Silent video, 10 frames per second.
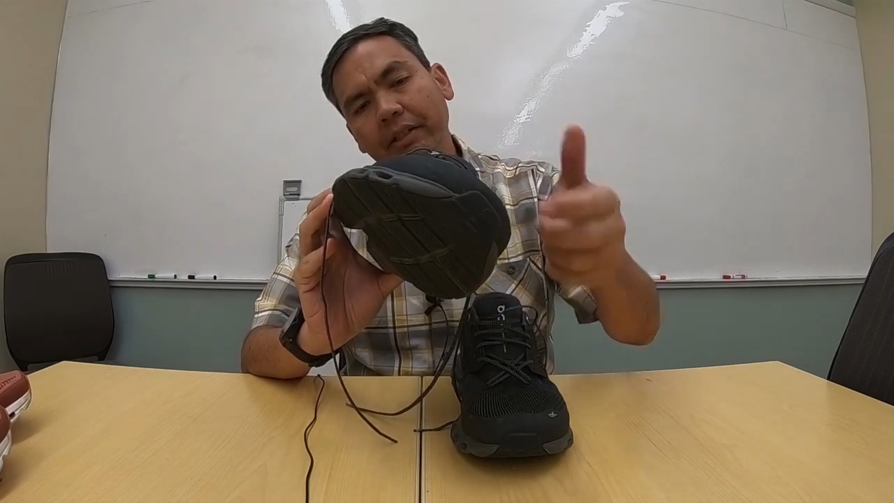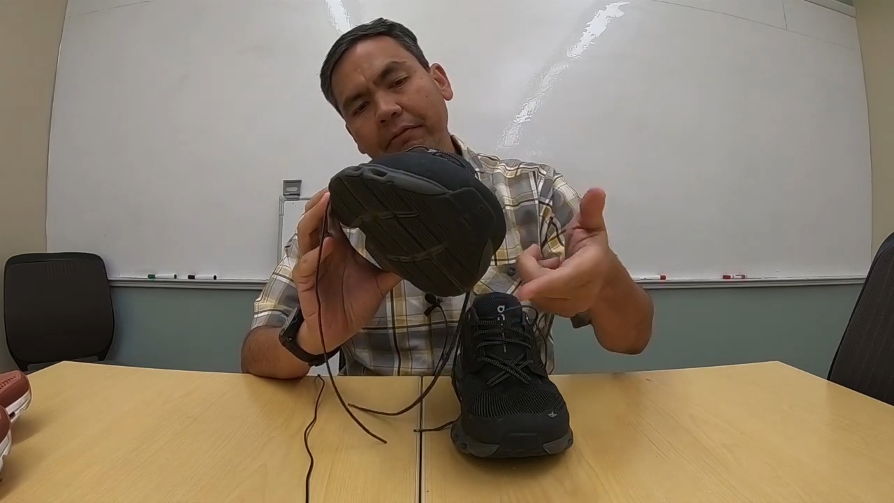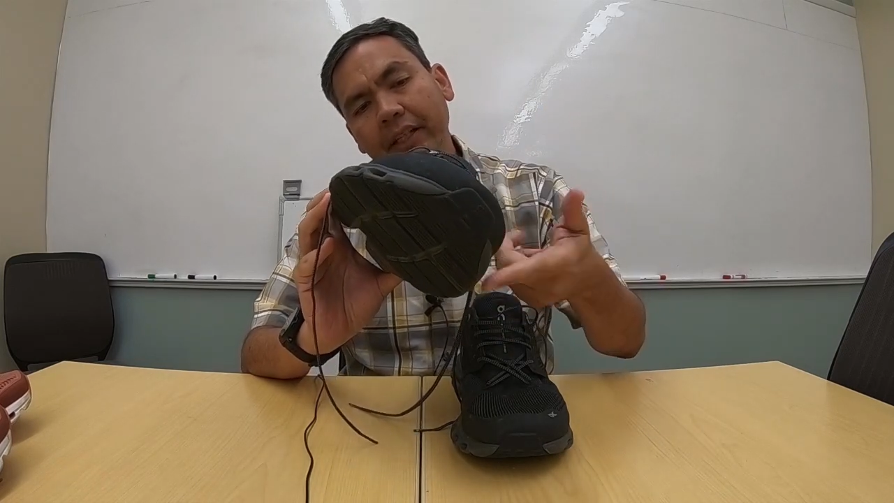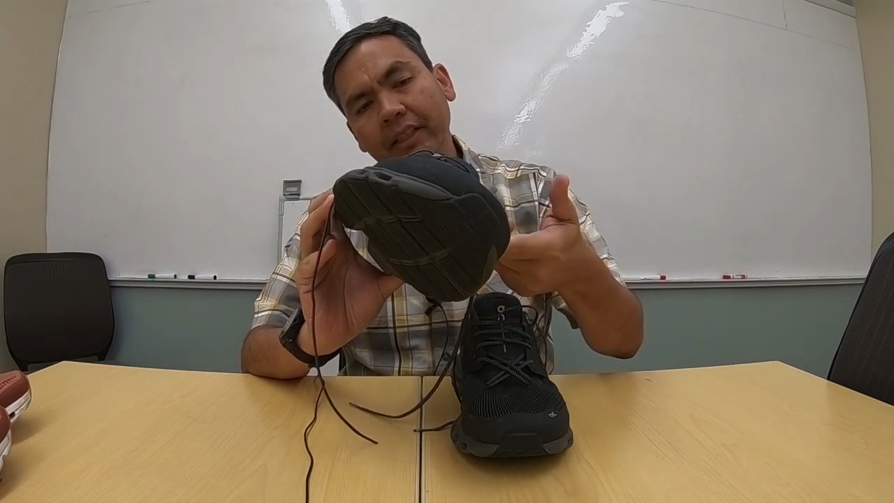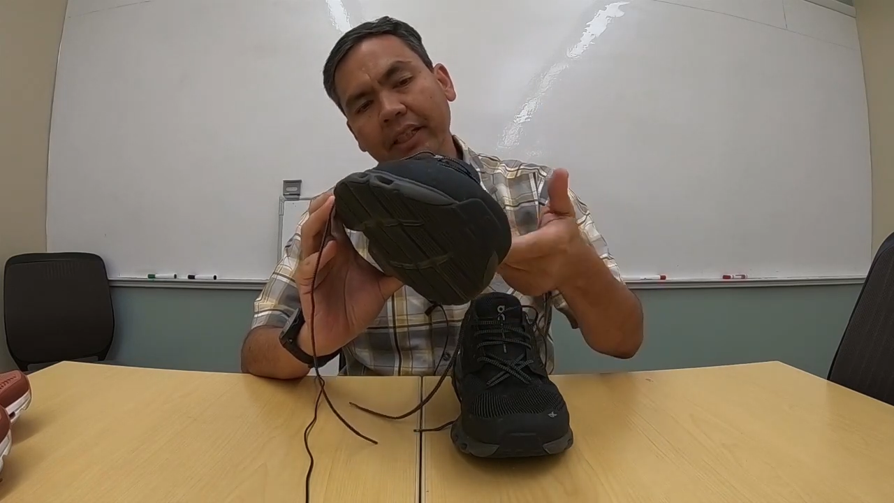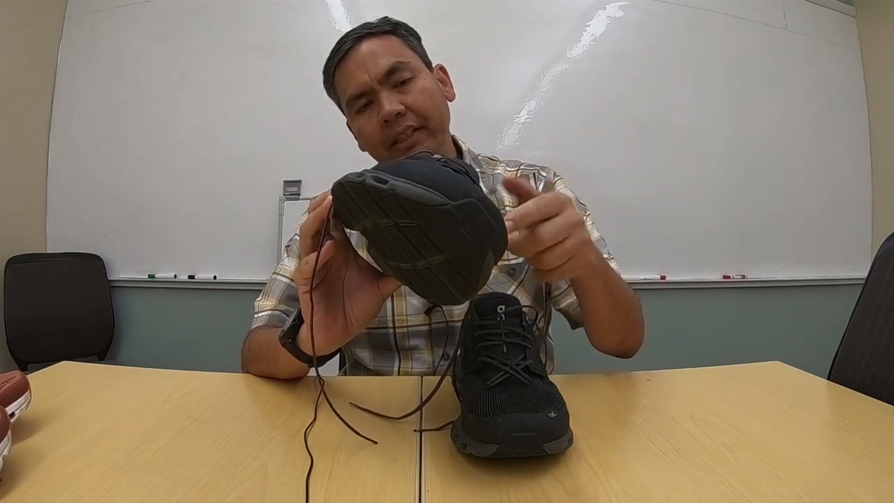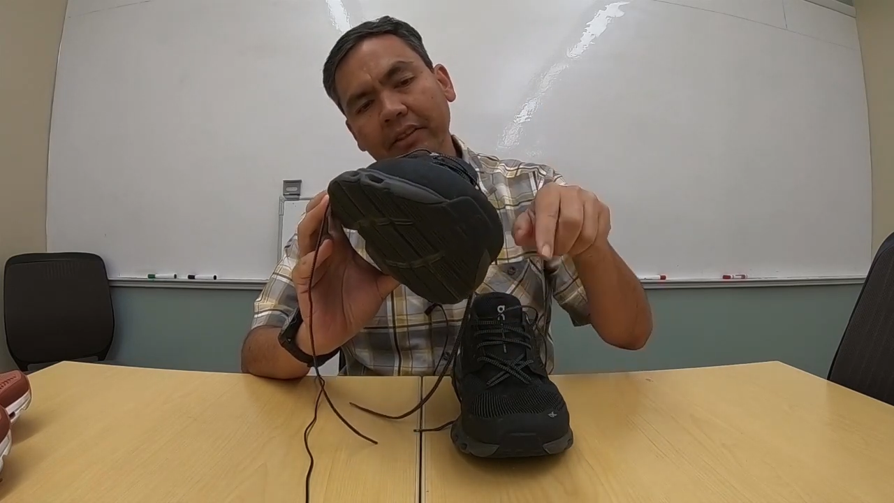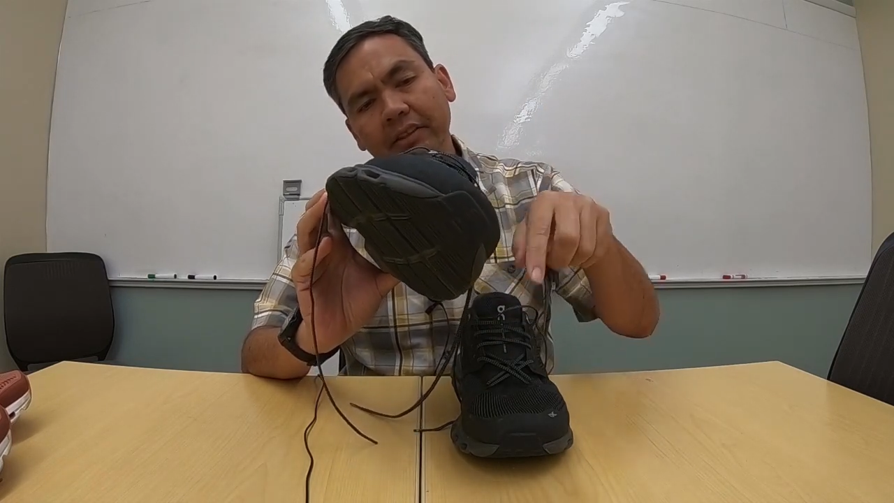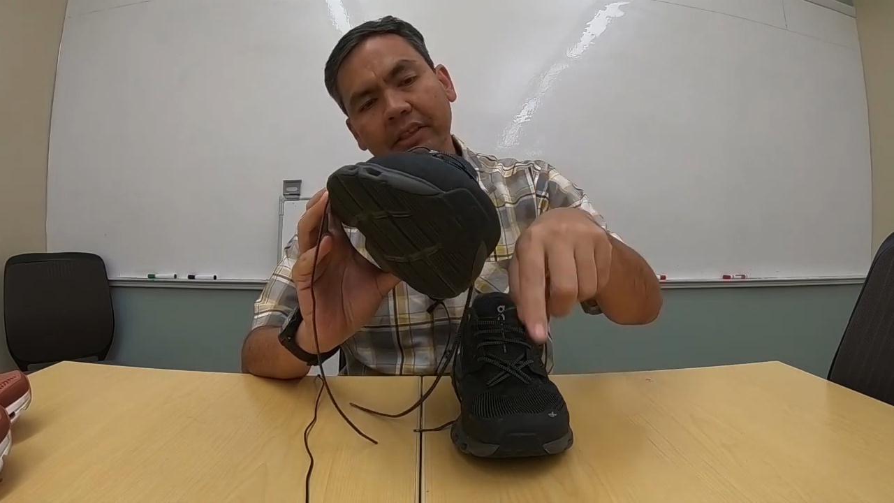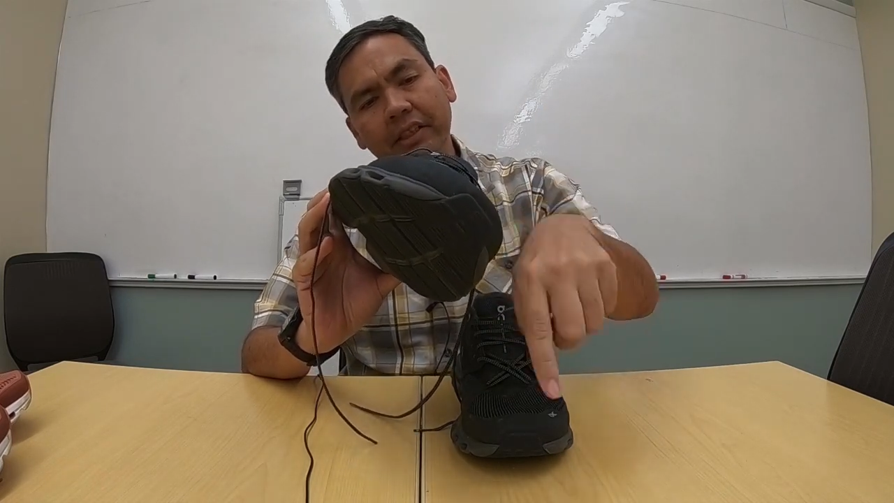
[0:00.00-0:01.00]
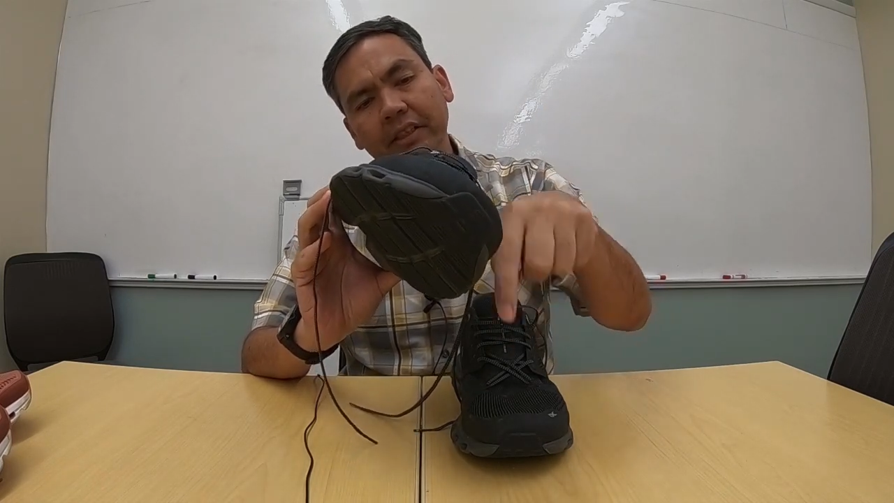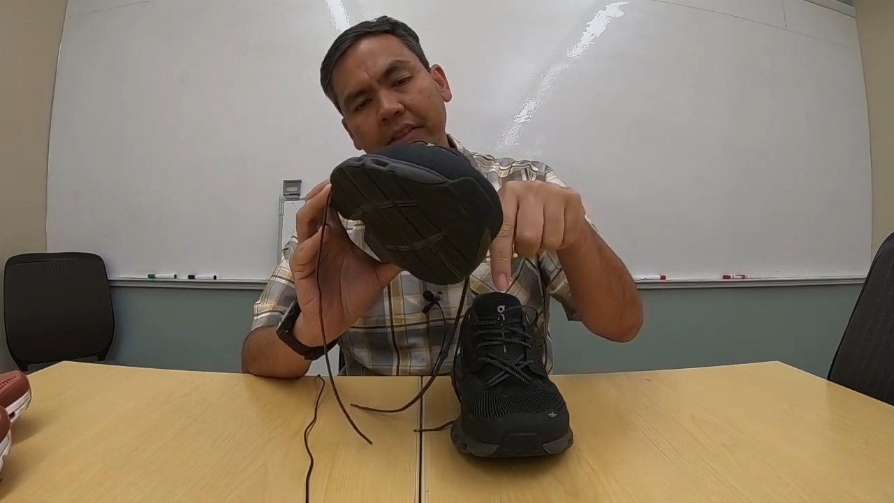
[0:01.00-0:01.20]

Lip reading: In fact, I can see the